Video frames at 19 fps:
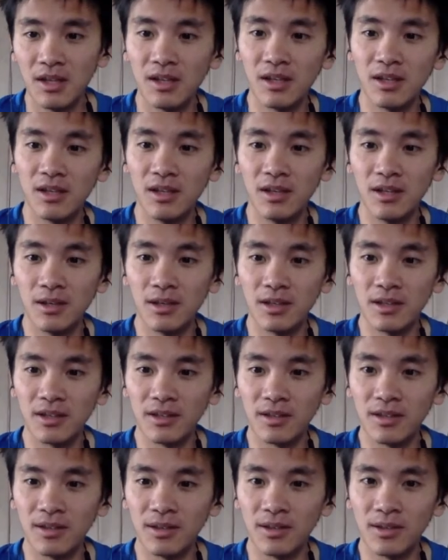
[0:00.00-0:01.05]
Uh,
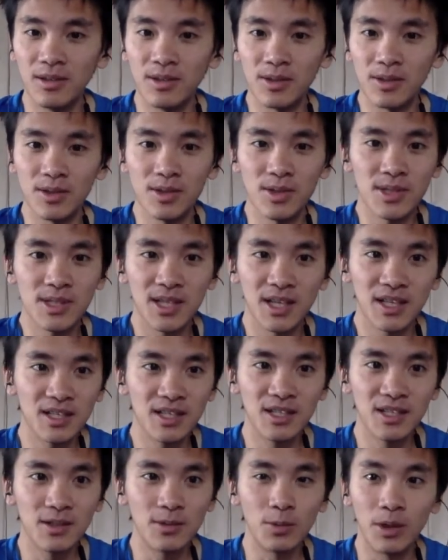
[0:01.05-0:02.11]
and
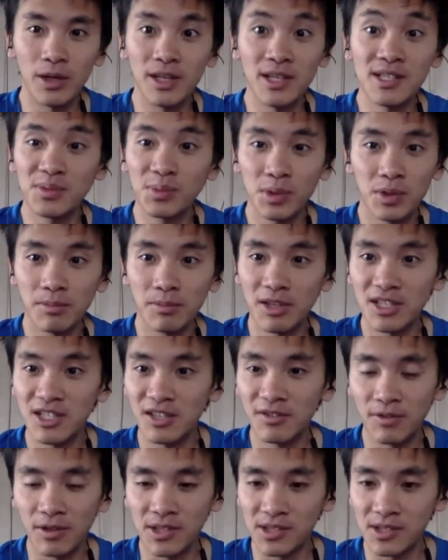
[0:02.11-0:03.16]
understanding what is recommended,
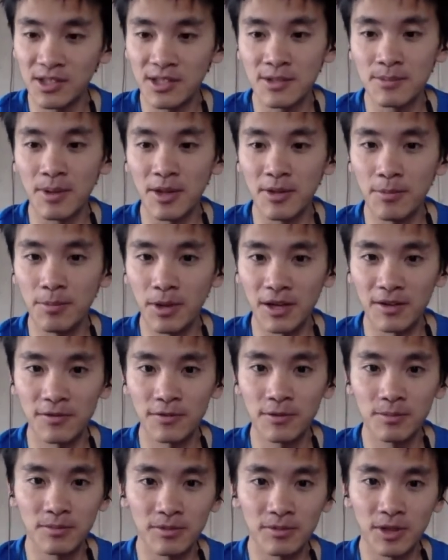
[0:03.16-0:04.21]
for instance, by the
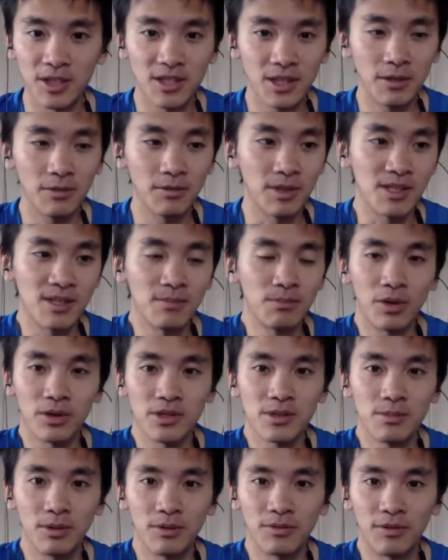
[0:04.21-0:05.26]
platform right now is
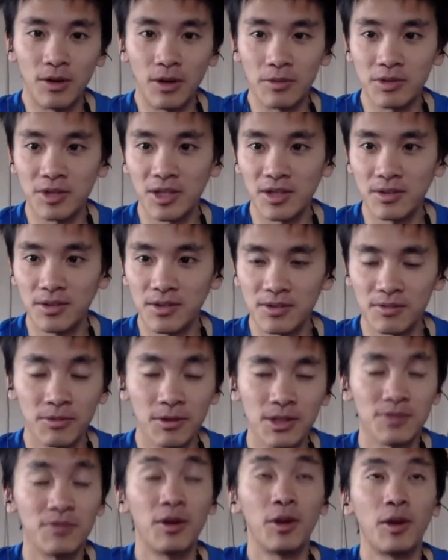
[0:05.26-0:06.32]
impossible for outsiders.
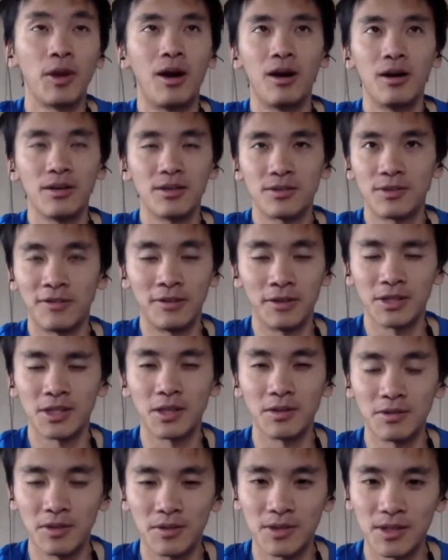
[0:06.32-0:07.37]
it's very hard for
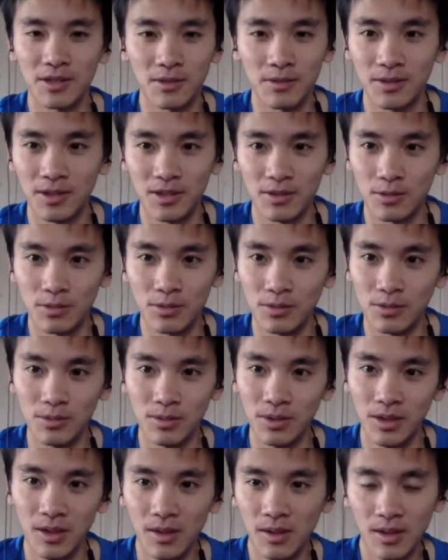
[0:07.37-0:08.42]
outsiders. Like you need to do
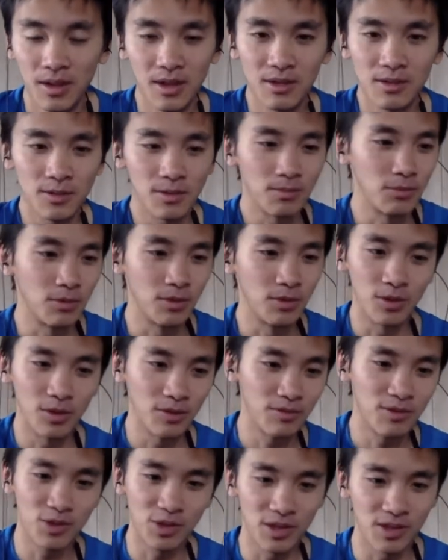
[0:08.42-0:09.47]
some a lot
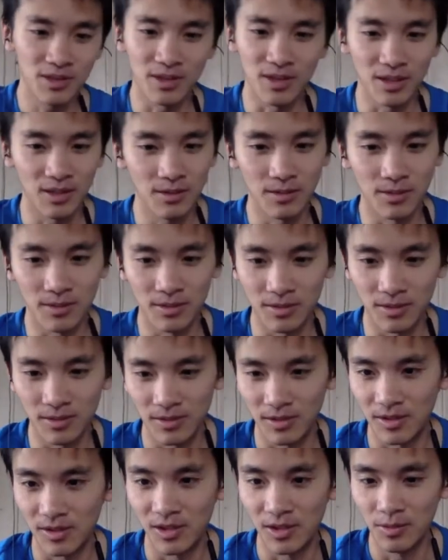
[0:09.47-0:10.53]
of tricks, like uh,
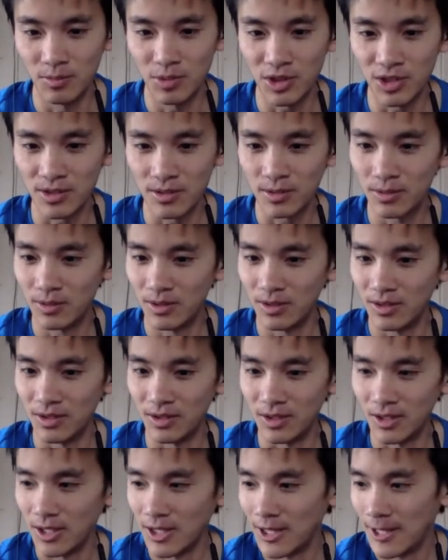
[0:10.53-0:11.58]
Guillaume Chaslot
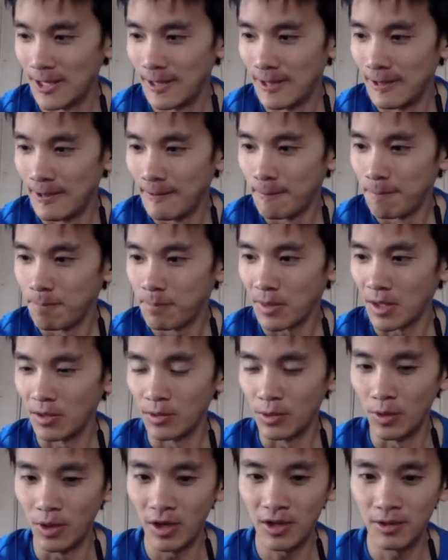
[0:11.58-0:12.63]
or or
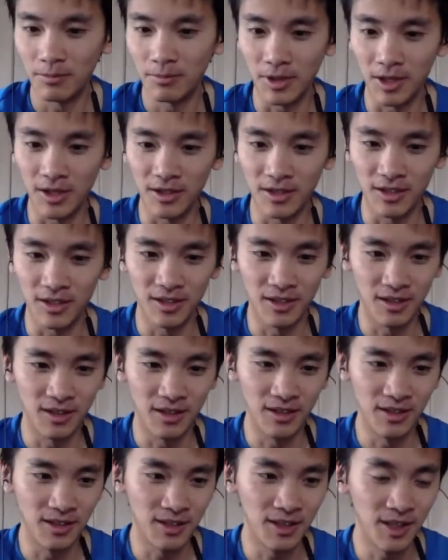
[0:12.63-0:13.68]
Joachim
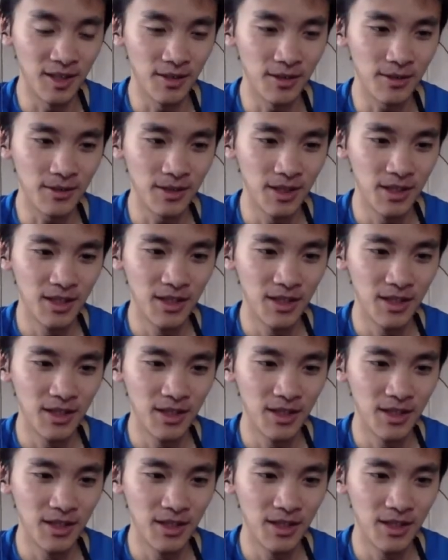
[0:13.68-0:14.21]
Algeyer.